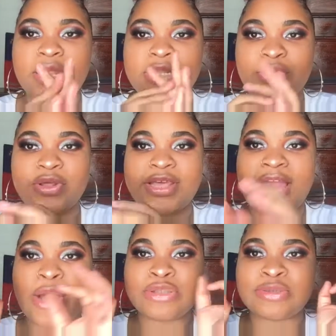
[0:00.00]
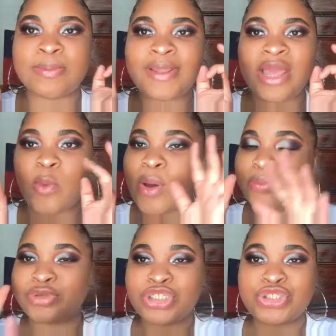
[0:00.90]
literally how to blend, what
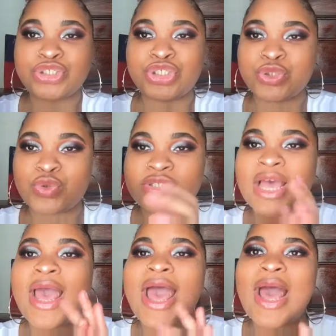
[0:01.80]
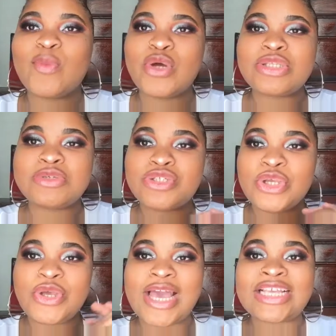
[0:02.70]
brush to use. I'm going to be
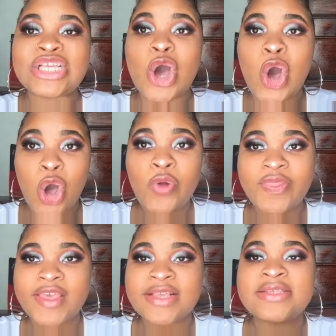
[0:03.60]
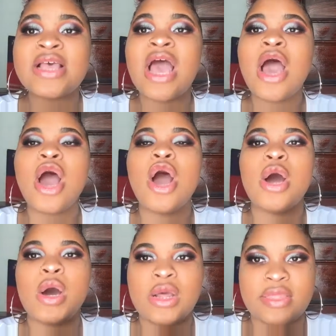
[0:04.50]
showing you guys all this
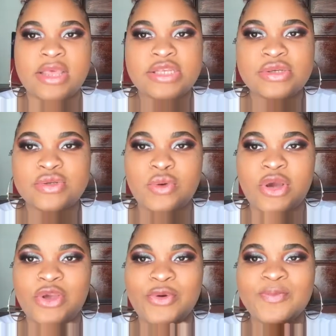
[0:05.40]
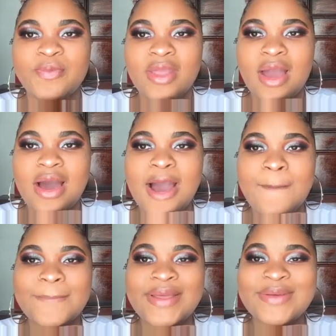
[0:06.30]
on this tutorial.
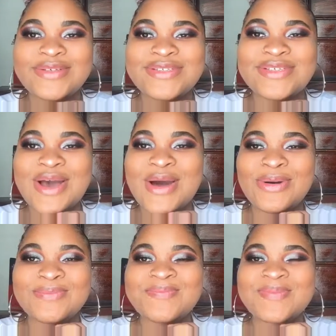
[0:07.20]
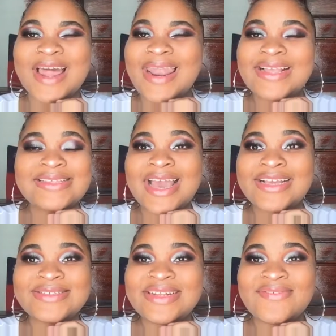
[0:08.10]
So let's get
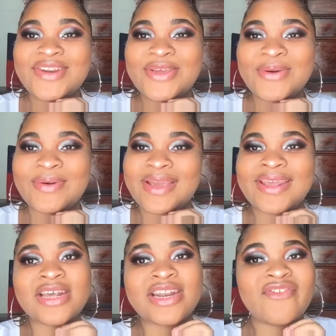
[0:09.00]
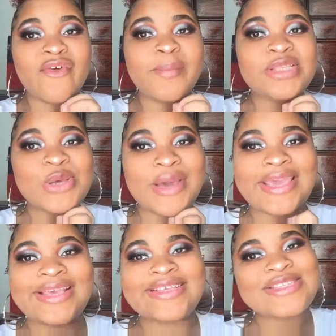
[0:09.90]
into the video, and enough of me
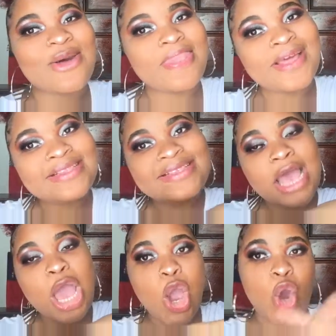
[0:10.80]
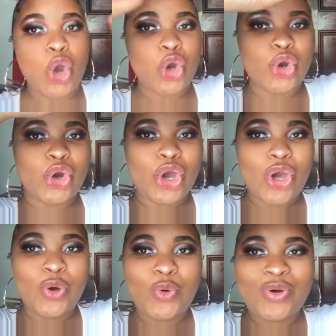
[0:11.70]
talking, so let's
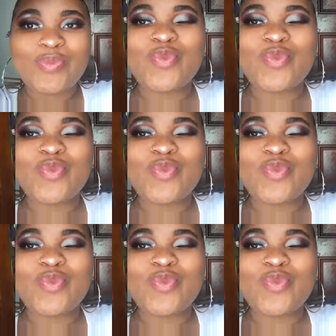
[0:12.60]
go.